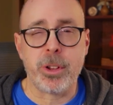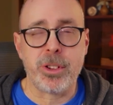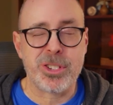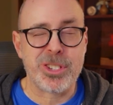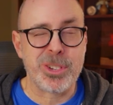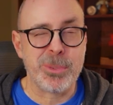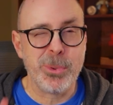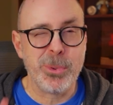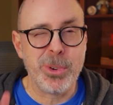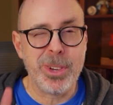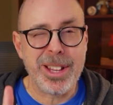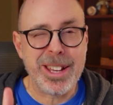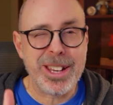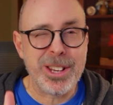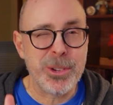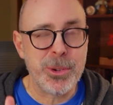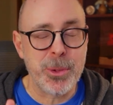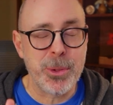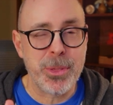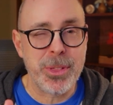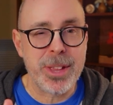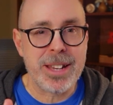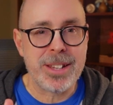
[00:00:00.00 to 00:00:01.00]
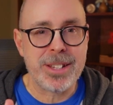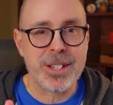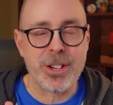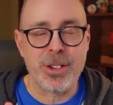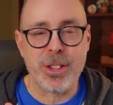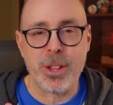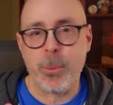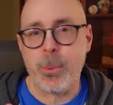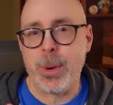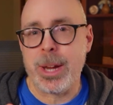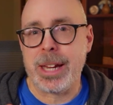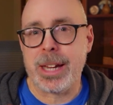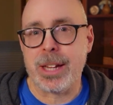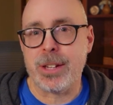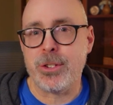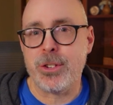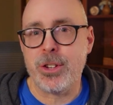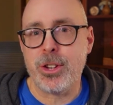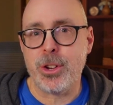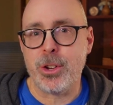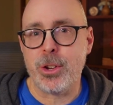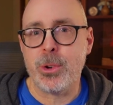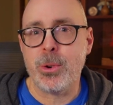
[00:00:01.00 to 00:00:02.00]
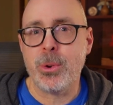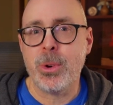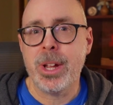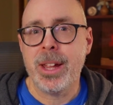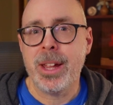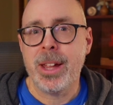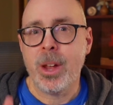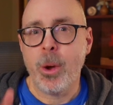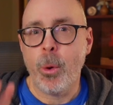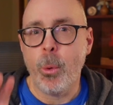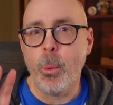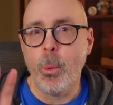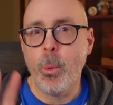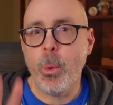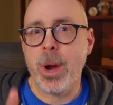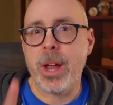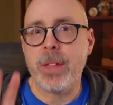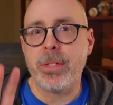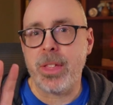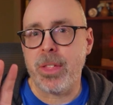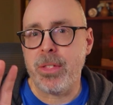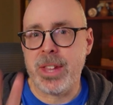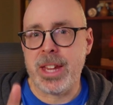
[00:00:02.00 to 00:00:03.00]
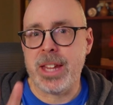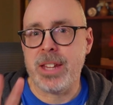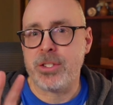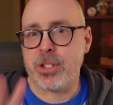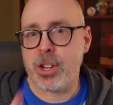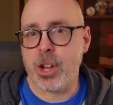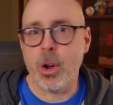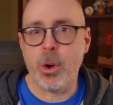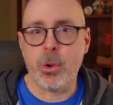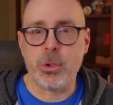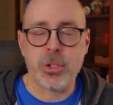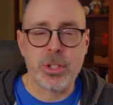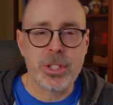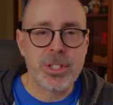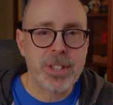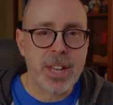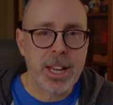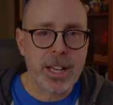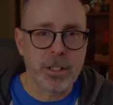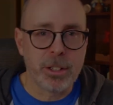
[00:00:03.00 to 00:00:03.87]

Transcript: There's some really cool things here that we can do with these codes. Let's take a